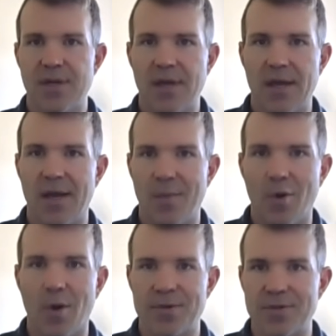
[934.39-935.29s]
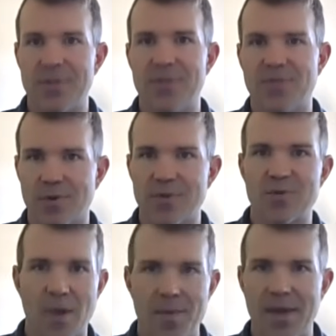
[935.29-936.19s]
more opportunities for
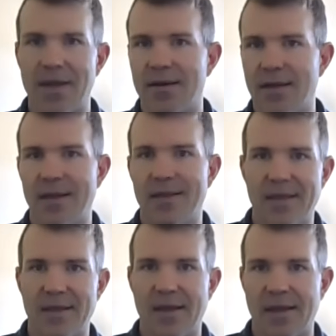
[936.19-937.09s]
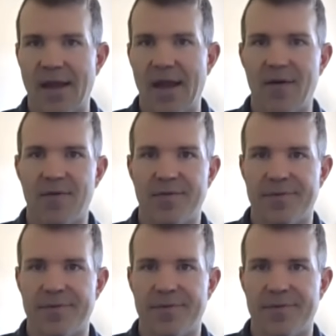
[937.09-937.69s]
swimming that have